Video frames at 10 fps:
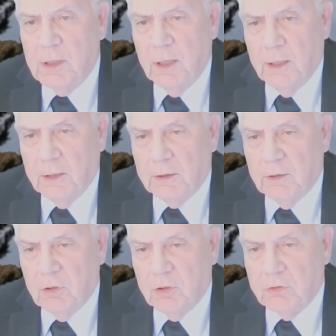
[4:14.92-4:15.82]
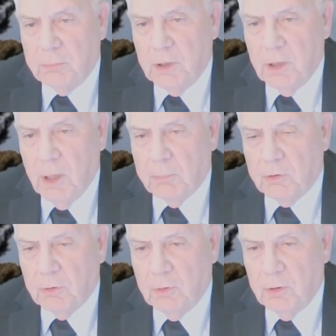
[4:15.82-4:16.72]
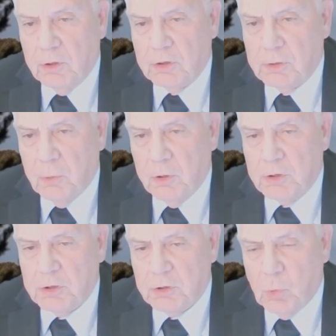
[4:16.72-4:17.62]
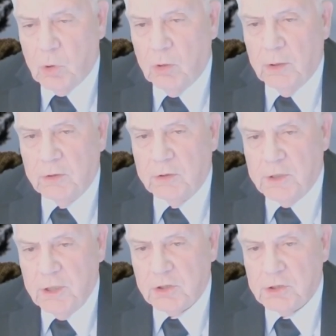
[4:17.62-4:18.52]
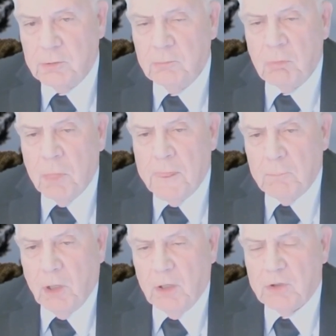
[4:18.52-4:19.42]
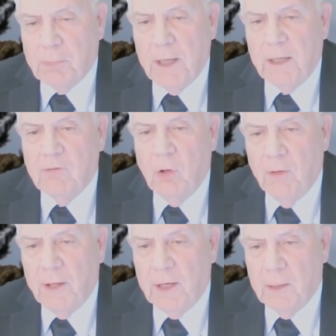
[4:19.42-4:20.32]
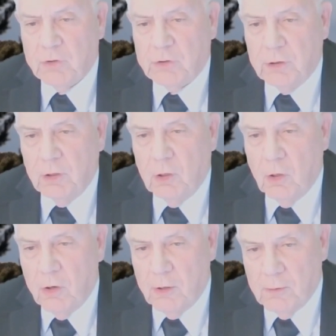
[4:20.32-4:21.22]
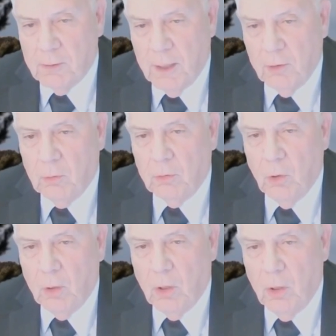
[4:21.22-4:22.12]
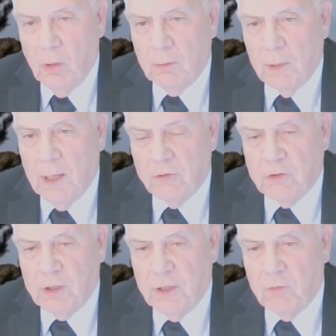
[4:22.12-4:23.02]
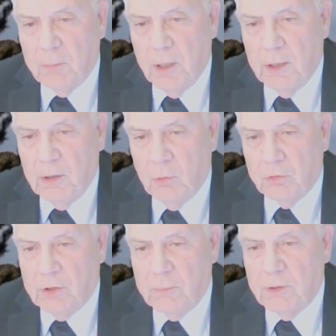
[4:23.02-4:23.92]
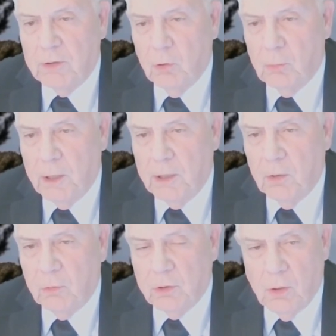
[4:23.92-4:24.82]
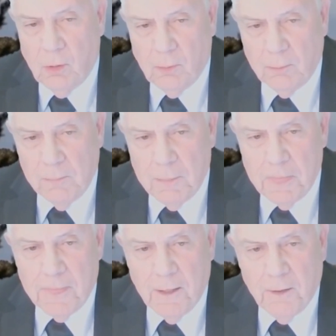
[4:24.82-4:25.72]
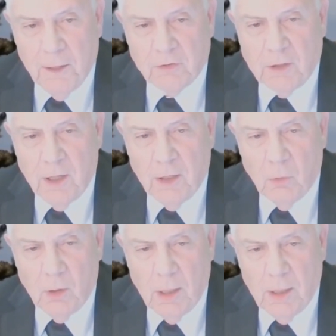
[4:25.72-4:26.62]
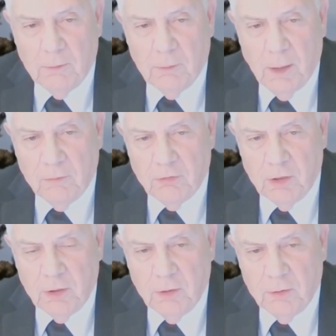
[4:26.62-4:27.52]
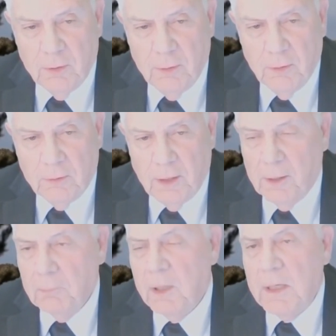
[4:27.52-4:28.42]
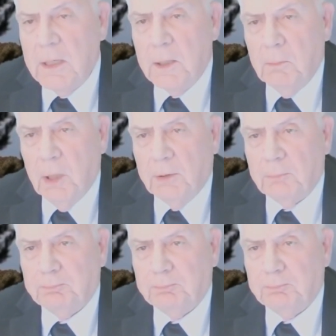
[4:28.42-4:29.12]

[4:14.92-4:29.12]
and given us many opportunities to preach his word and to teach. But in spite of all that, I'm still a learner. I don't know it all. I say everybody knows something, nobody knows it all. And that's kind of where I, I fit in the, the time. But